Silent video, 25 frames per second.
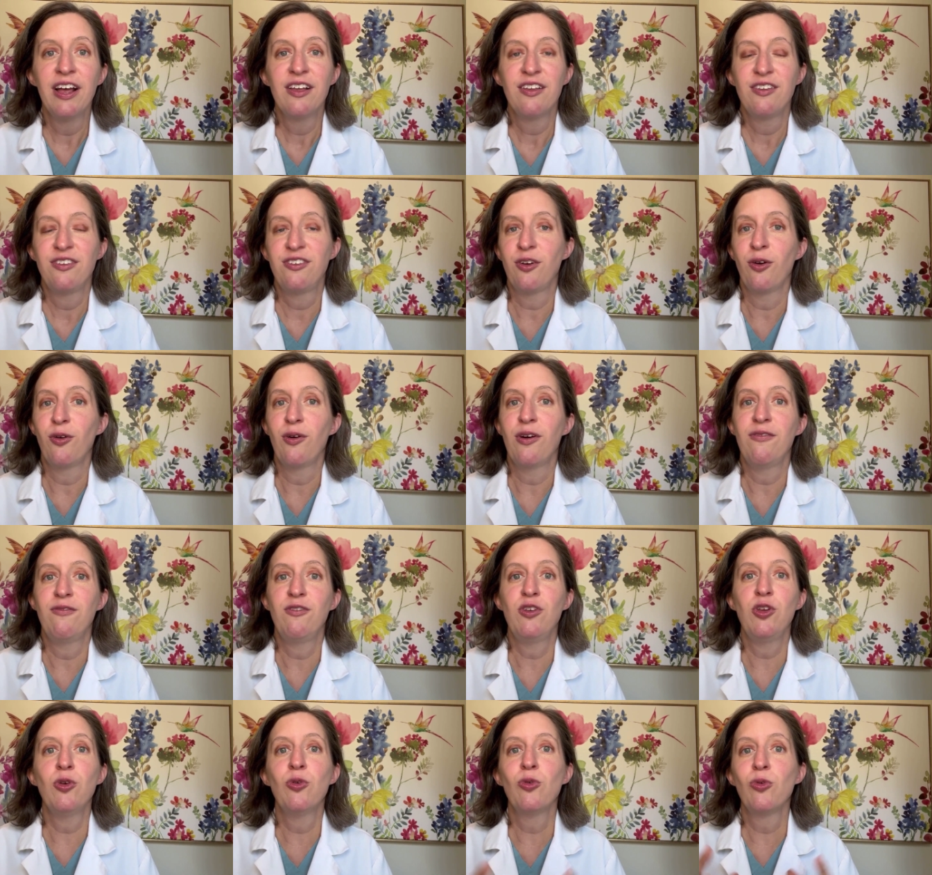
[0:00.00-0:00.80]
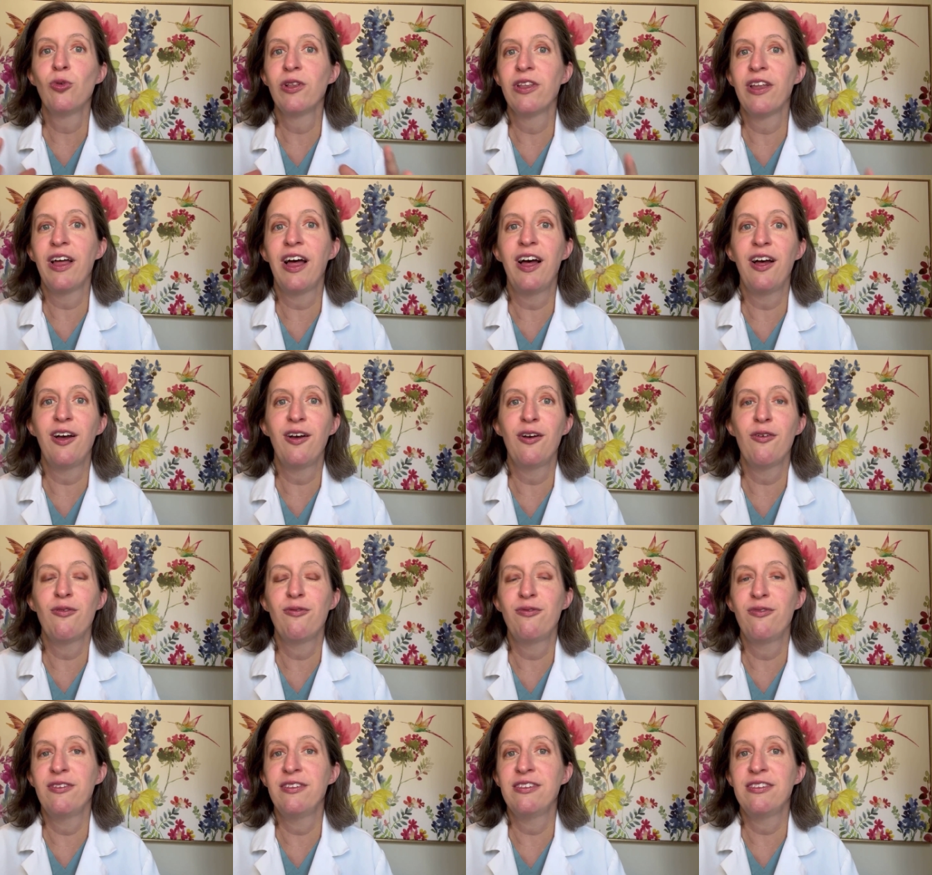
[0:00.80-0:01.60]
So if you
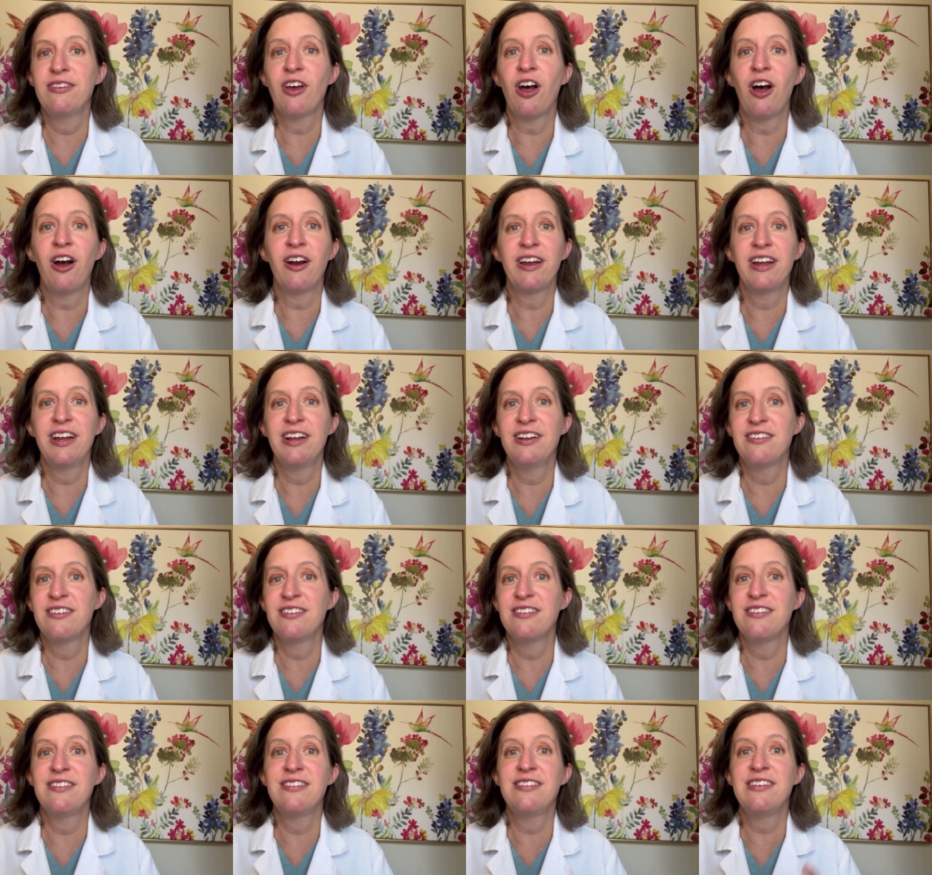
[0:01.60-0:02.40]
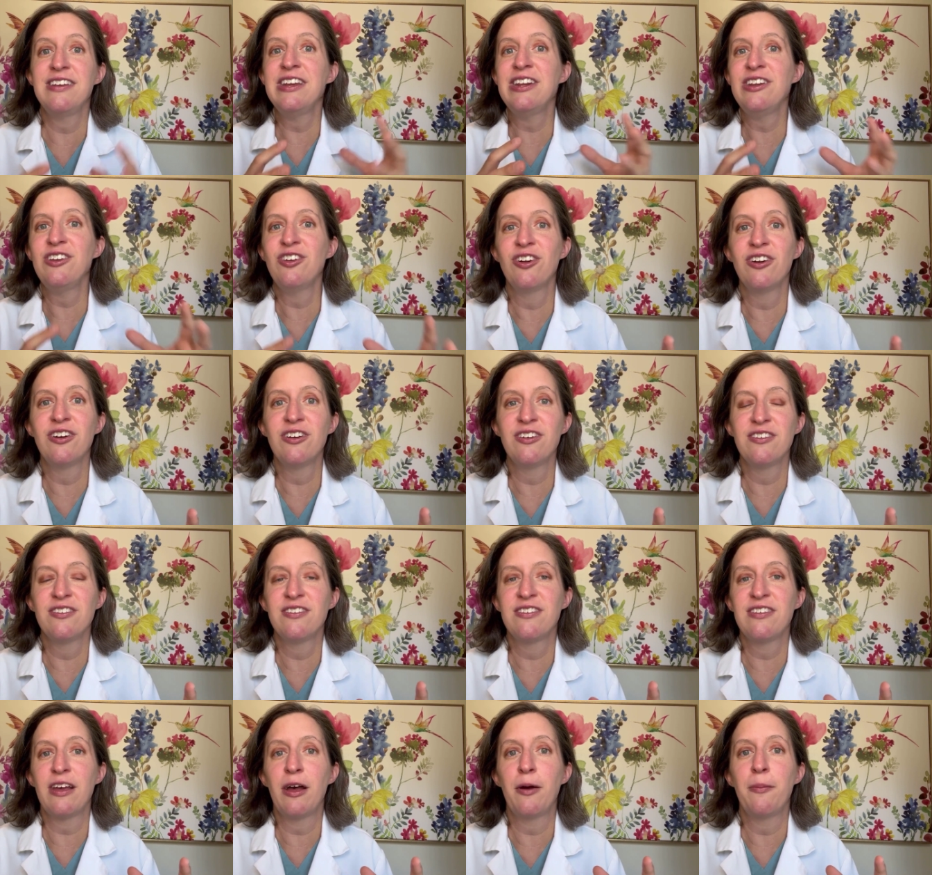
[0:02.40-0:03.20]
love talking to
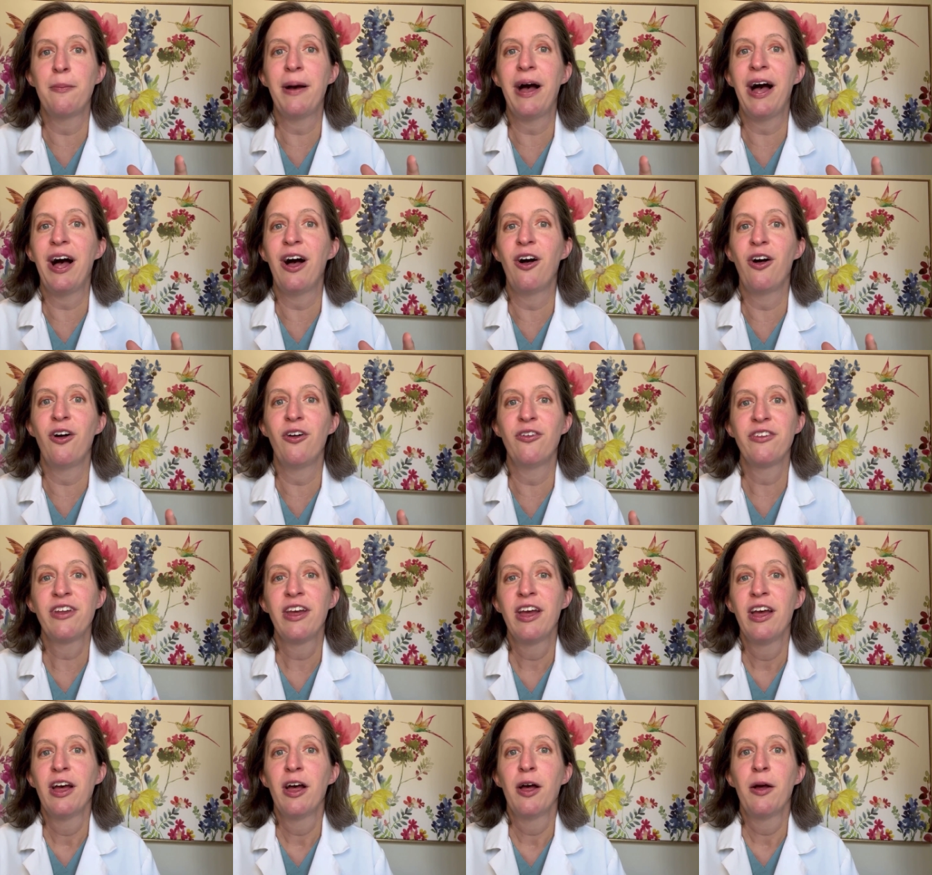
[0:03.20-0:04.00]
seniors about